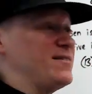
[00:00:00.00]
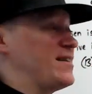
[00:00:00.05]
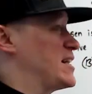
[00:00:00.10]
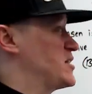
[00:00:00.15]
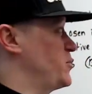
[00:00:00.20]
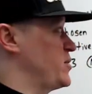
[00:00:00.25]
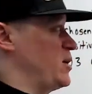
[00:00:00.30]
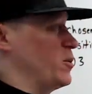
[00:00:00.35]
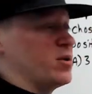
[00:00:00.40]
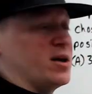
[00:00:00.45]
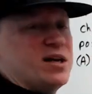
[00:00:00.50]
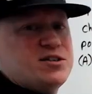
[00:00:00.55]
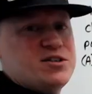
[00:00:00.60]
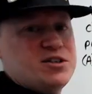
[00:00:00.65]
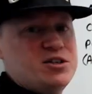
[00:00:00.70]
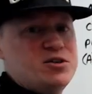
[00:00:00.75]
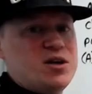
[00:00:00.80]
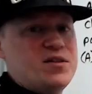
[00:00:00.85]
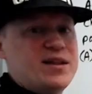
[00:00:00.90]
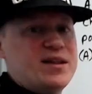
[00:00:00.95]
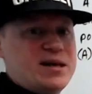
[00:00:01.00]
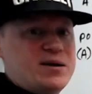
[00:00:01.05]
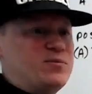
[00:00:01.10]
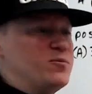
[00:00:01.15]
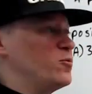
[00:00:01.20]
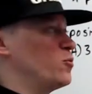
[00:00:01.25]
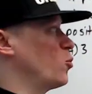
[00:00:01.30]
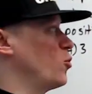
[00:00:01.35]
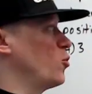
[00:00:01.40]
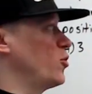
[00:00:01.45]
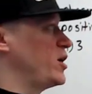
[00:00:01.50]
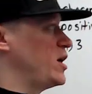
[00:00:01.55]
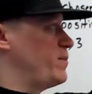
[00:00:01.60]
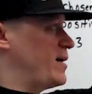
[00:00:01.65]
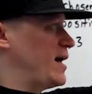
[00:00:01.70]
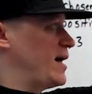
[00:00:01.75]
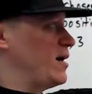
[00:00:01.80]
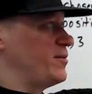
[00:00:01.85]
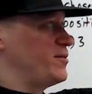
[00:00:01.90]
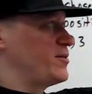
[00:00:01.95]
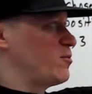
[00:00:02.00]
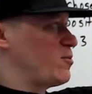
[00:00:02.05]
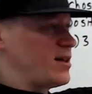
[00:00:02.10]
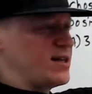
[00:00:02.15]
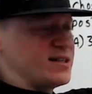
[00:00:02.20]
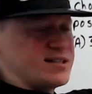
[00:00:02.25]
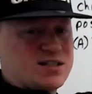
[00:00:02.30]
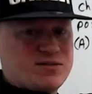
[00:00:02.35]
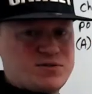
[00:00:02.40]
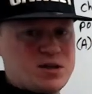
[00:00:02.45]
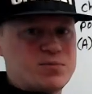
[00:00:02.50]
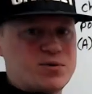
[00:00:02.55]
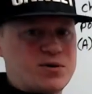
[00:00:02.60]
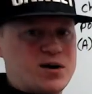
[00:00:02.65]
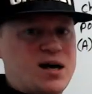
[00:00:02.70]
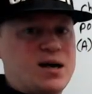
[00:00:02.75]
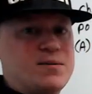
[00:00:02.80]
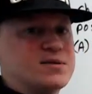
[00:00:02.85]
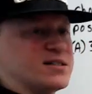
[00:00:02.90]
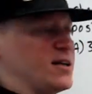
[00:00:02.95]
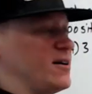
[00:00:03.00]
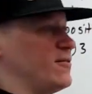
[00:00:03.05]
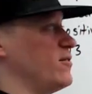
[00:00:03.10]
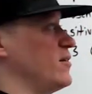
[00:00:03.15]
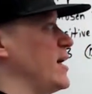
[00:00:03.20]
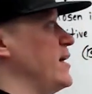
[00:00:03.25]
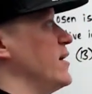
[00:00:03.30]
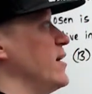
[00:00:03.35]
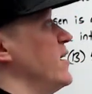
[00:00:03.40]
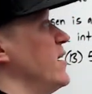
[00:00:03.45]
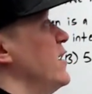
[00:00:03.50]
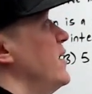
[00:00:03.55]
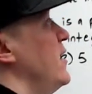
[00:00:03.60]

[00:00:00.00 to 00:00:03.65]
That's what you want to do, and then worry about the relatively prime stuff later.